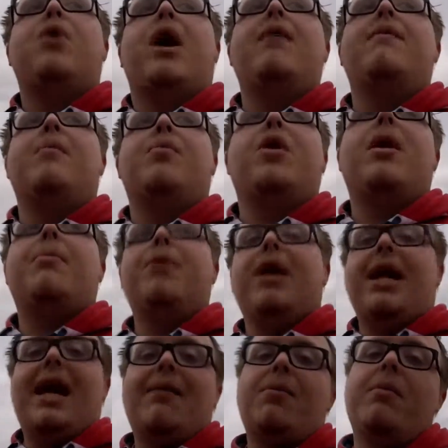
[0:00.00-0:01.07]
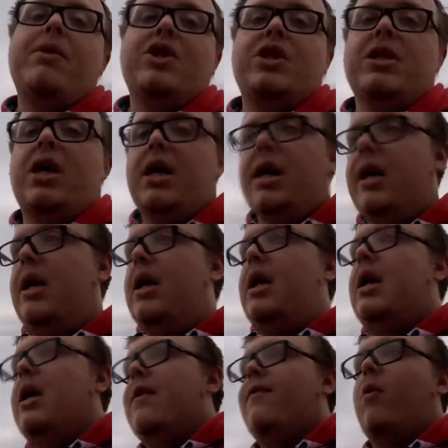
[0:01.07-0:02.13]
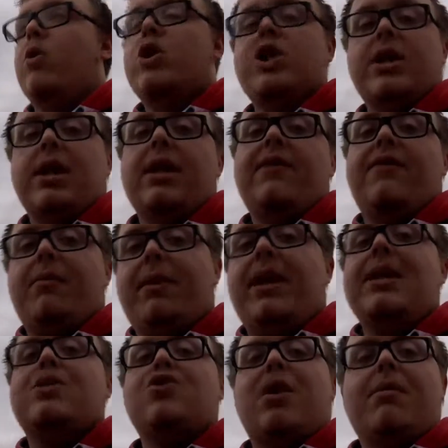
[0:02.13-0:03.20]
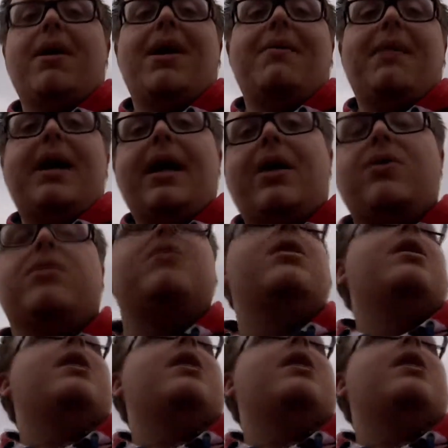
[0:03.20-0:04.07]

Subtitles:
private property I have permission to hunt. Fortunately for me, it's right behind my house